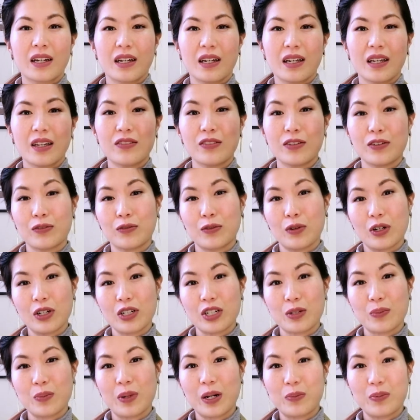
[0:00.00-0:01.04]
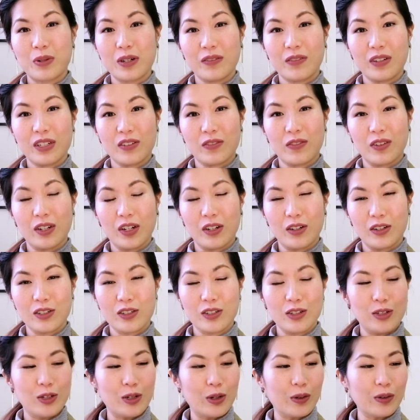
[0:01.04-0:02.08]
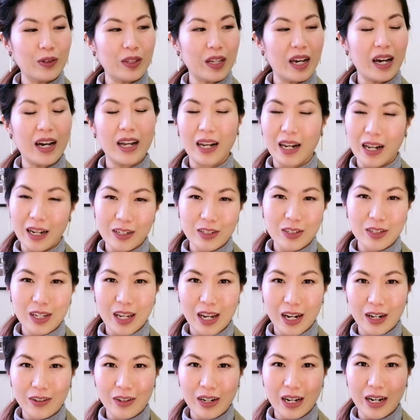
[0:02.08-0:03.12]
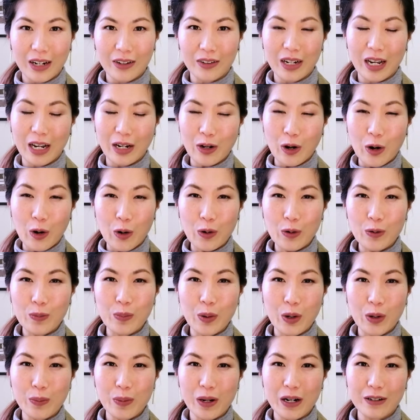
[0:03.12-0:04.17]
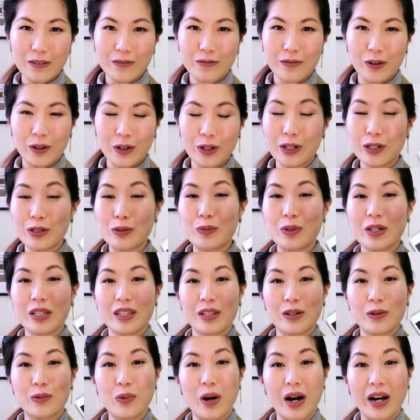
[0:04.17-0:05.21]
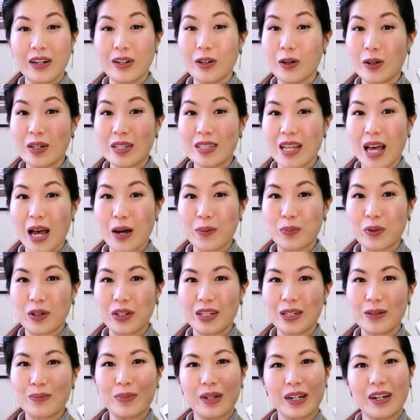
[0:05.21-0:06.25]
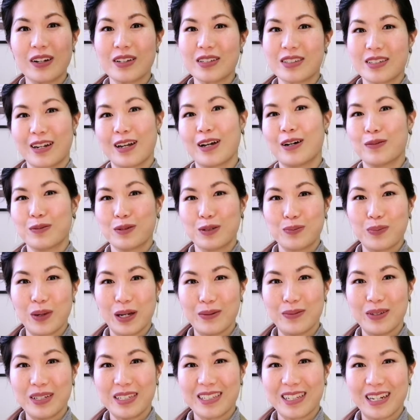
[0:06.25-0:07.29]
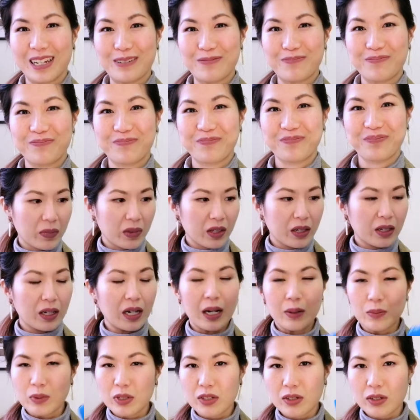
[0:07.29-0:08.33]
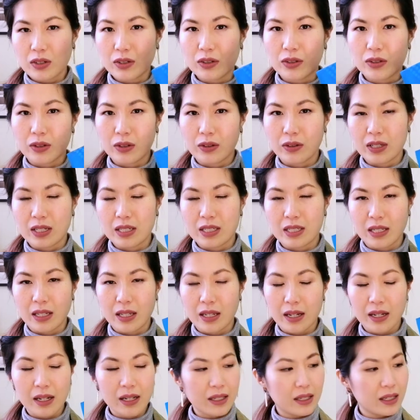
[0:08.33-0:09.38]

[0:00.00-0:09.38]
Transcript: If you've watched my previous videos, you know that I like to carry out an old mobile phone with a white noise app on it because it helps baby sleep. I'm just going to throw this in there.